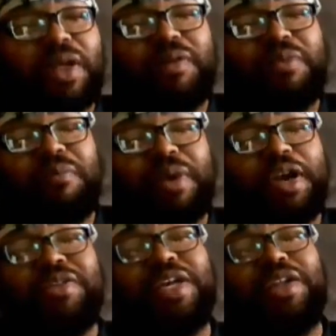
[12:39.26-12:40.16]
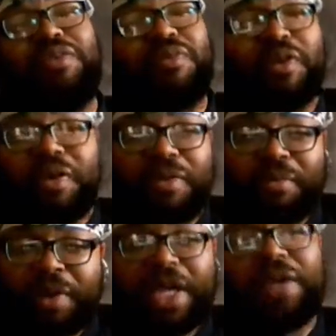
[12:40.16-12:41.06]
my Bears had to
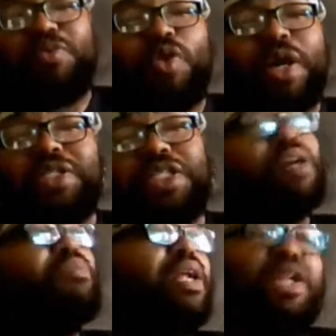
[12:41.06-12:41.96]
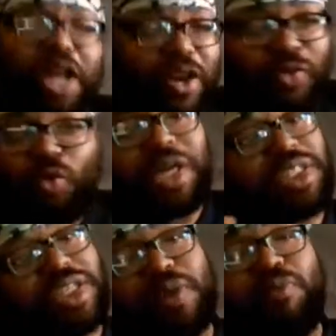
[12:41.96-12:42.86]
play him twice a year. But I loved
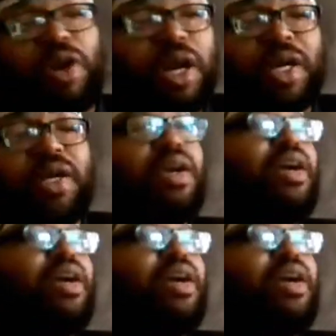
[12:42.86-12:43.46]
watching him run.